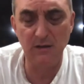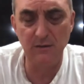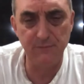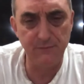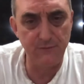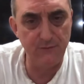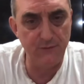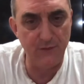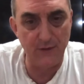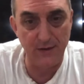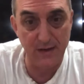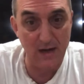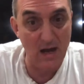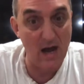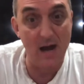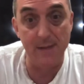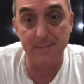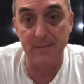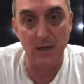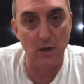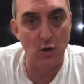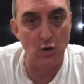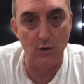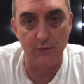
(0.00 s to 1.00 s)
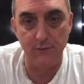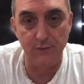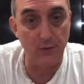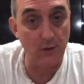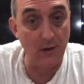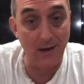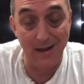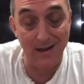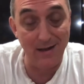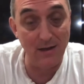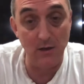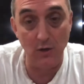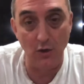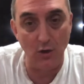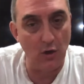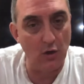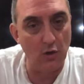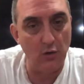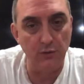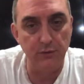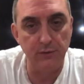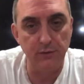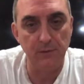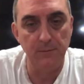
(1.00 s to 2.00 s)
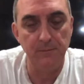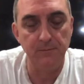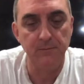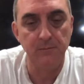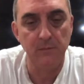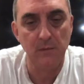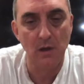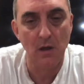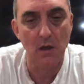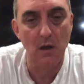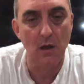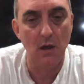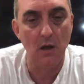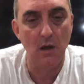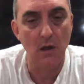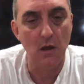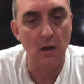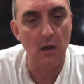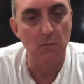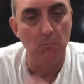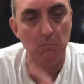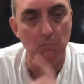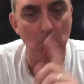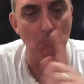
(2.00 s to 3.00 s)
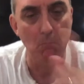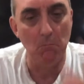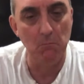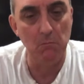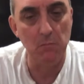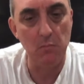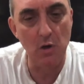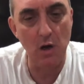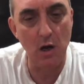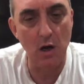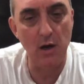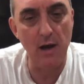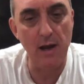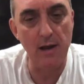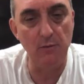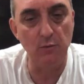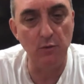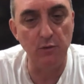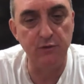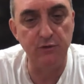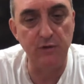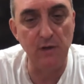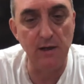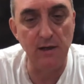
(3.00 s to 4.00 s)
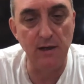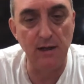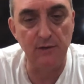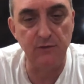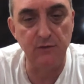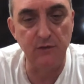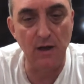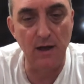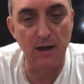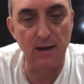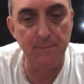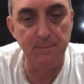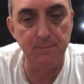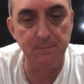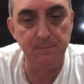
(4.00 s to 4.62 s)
phenomenal for an 8-year-old. All right, we'll see you next time.